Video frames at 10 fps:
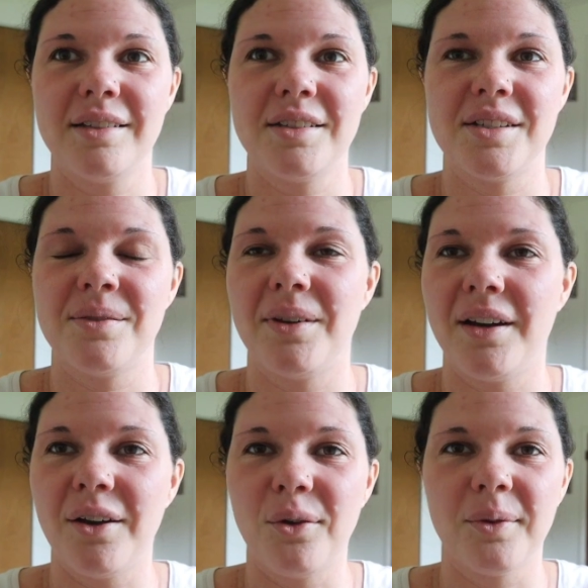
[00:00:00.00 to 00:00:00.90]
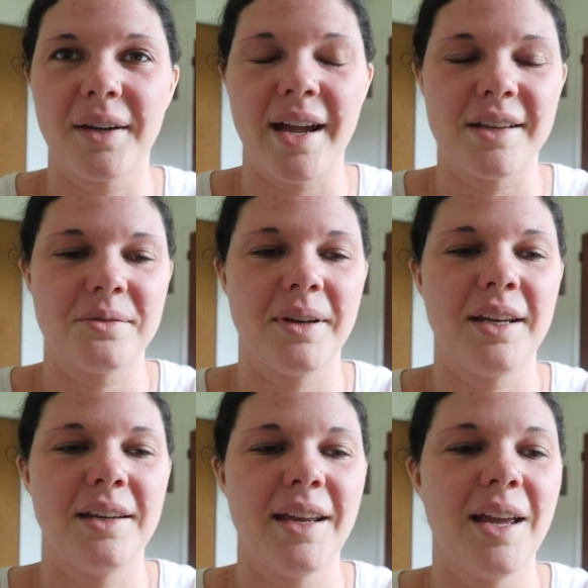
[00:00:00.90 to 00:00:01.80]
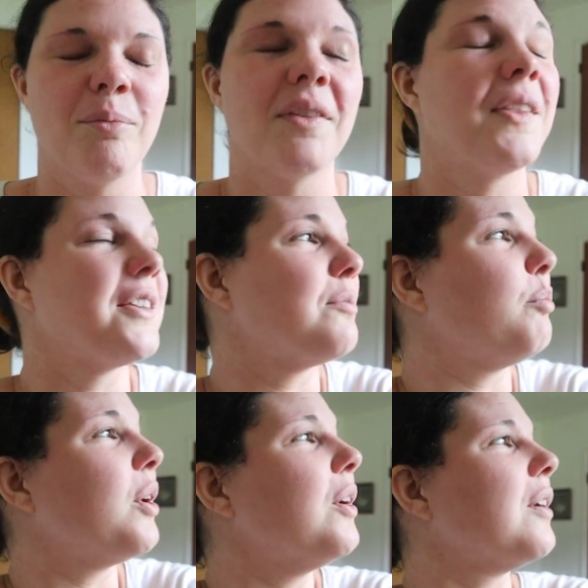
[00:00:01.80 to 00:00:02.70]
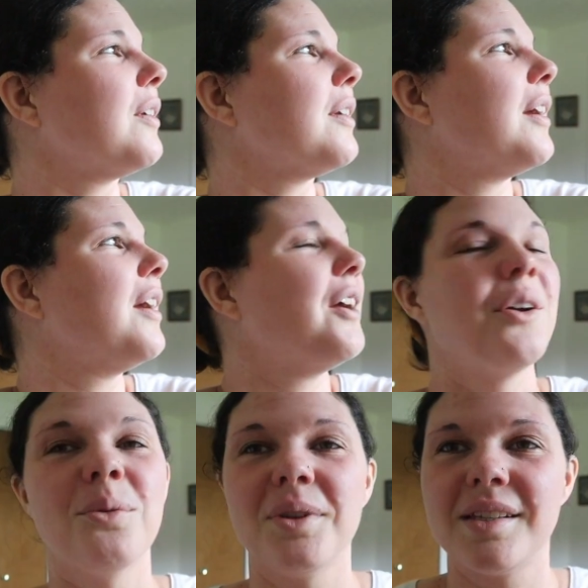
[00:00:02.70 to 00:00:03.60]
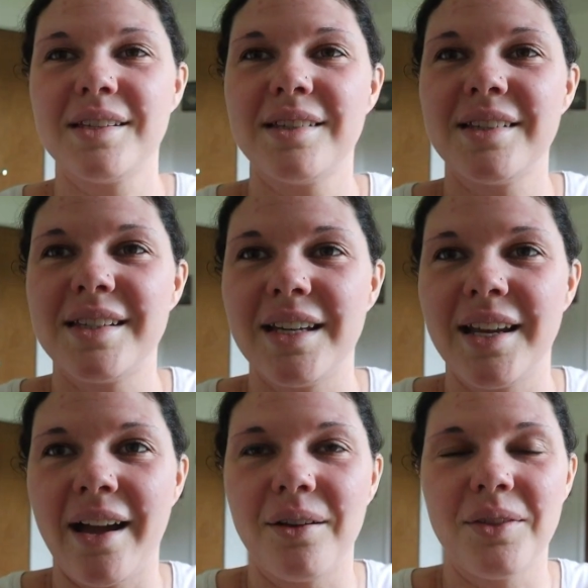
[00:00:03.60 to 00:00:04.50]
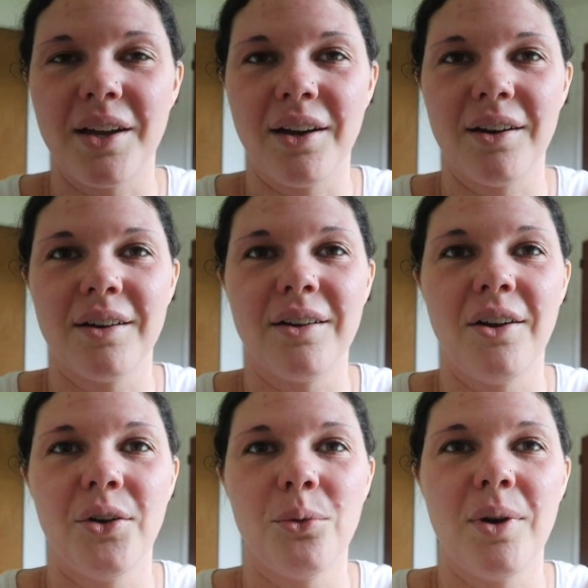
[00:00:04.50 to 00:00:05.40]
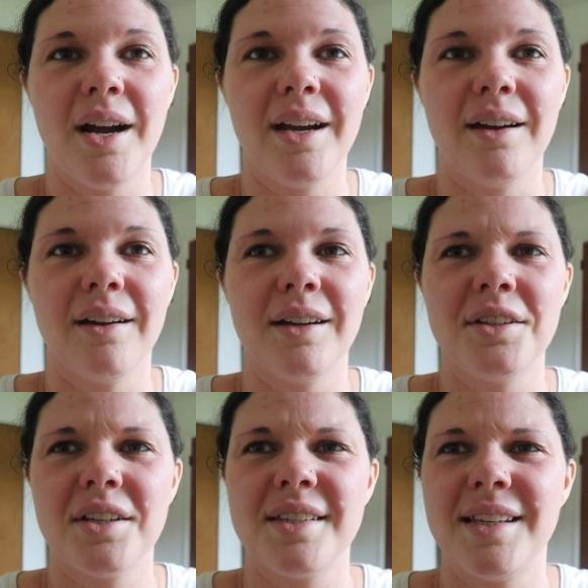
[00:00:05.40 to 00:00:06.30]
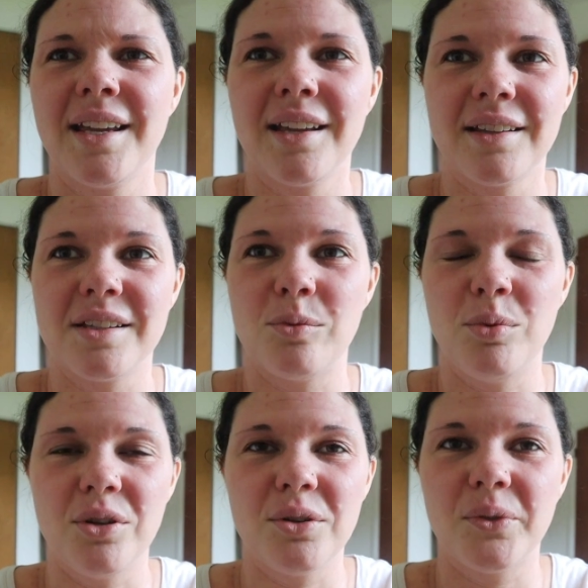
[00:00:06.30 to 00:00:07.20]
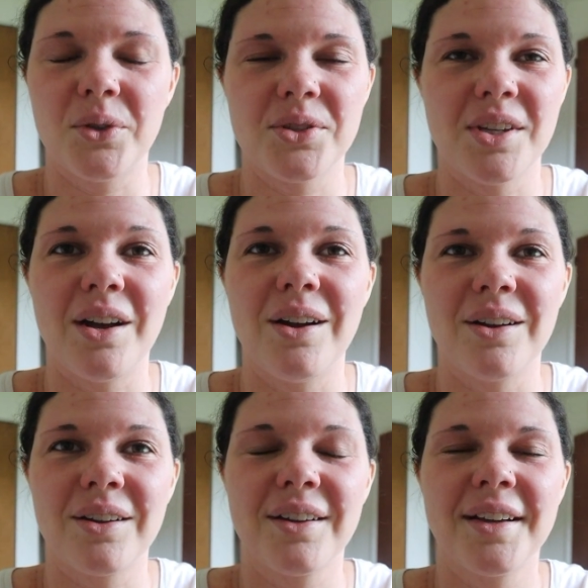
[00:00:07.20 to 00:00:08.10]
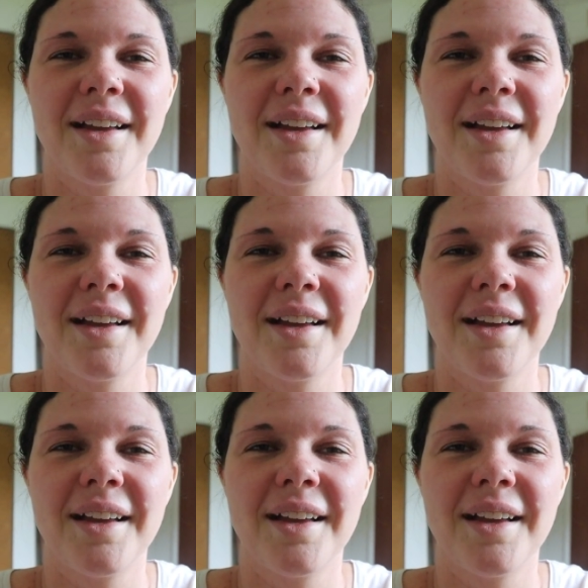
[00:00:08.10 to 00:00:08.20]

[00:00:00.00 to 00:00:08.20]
It's just a very overcast, rainy day, but this bird was sitting out there on a wire and just singing this beautiful song